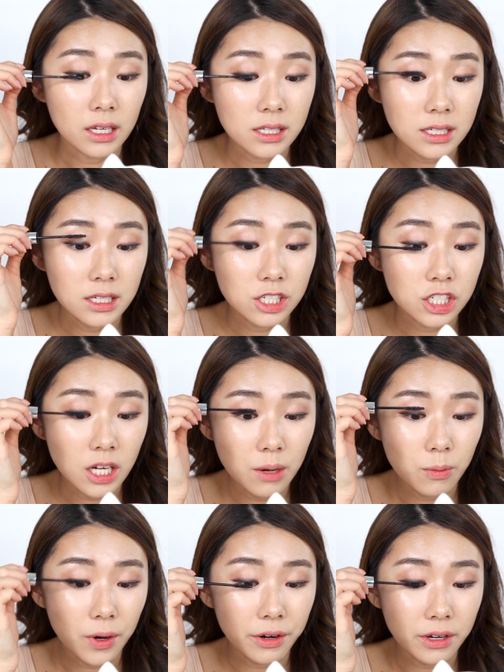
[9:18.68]
it's in a
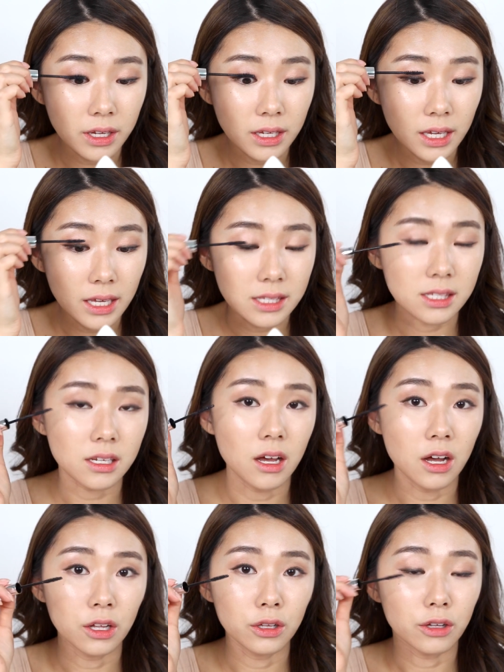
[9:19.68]
shape where it gets
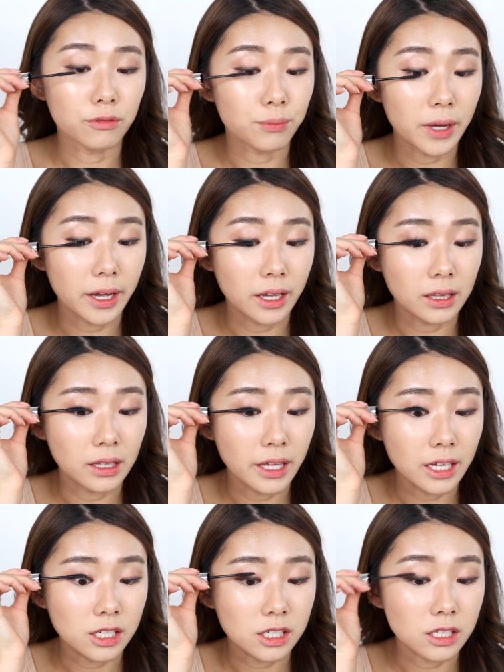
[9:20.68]
all of my
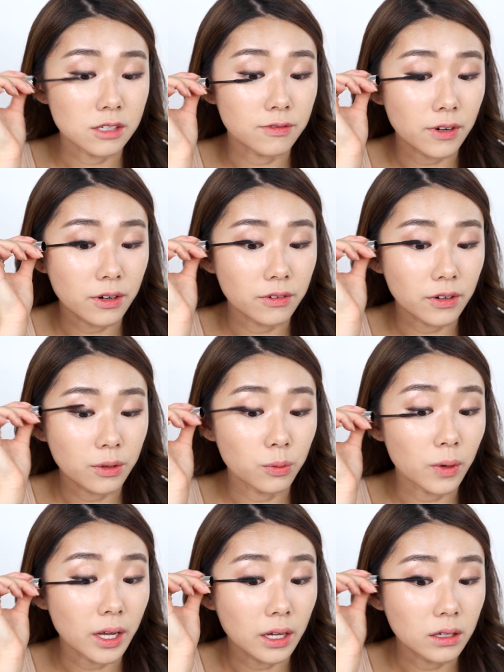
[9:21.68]
lashes very, very
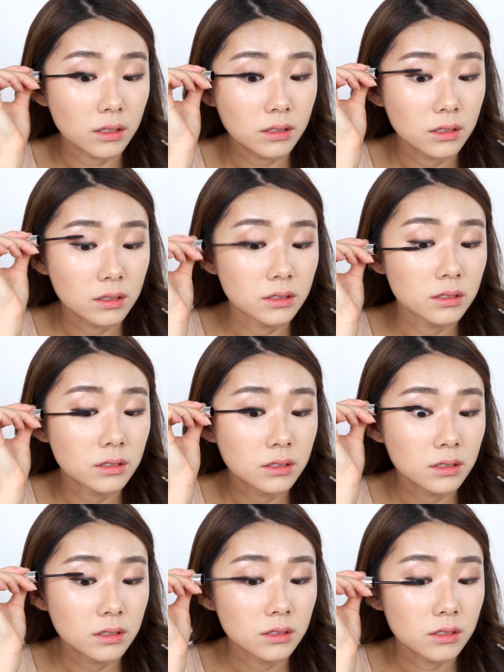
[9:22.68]
well.
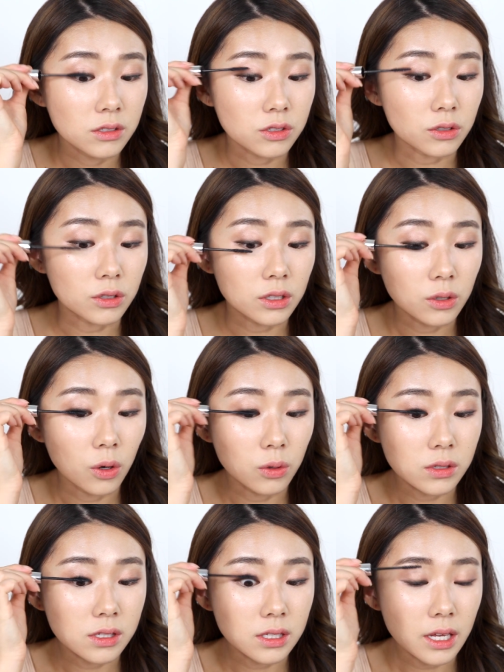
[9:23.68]
So it
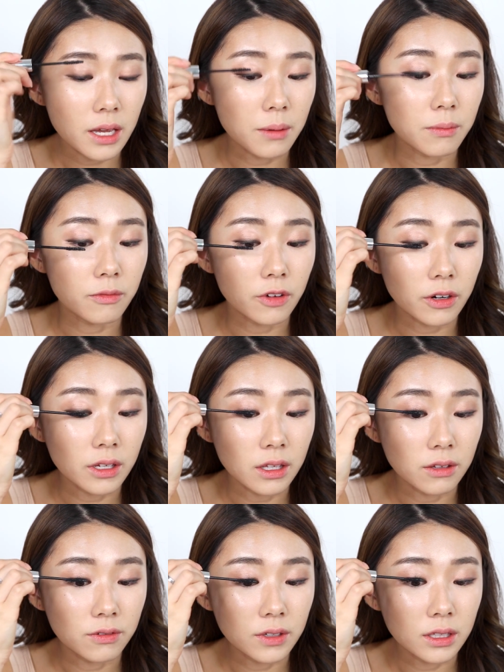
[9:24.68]
coats them very
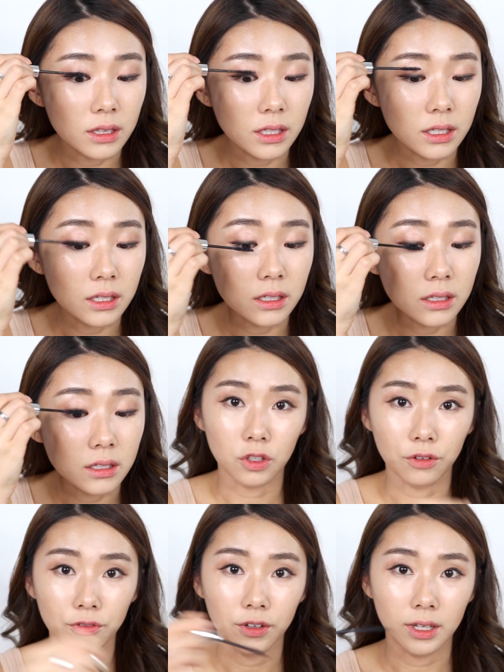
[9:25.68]
evenly.
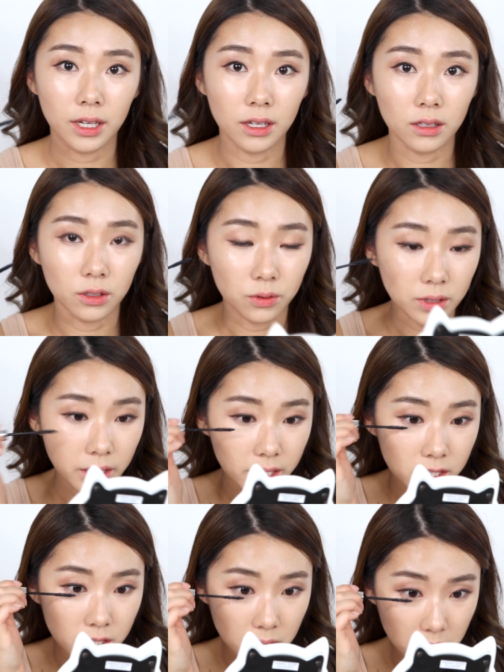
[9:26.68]
Don't forget your lower
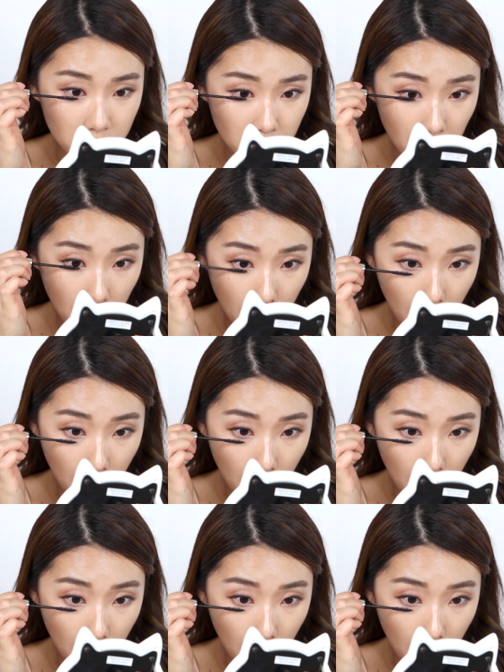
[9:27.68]
lashes.